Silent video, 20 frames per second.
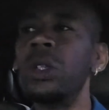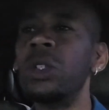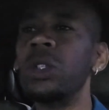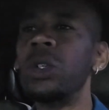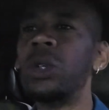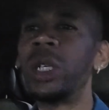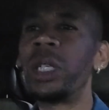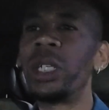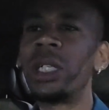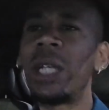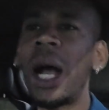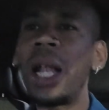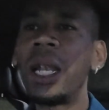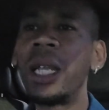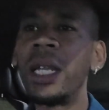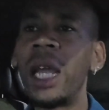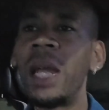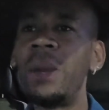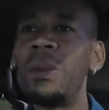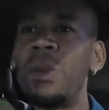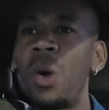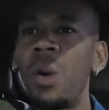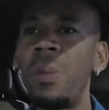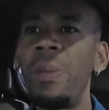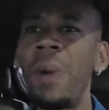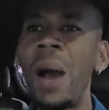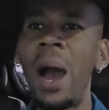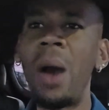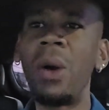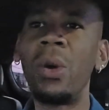to consolidate more
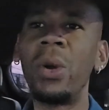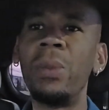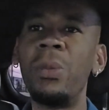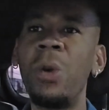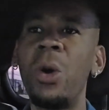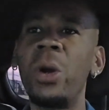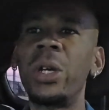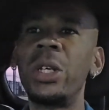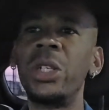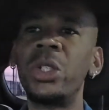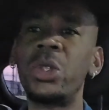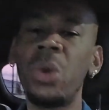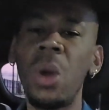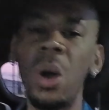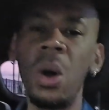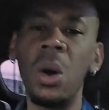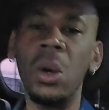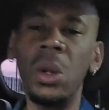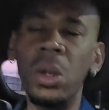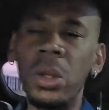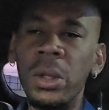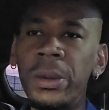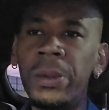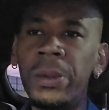power and more control.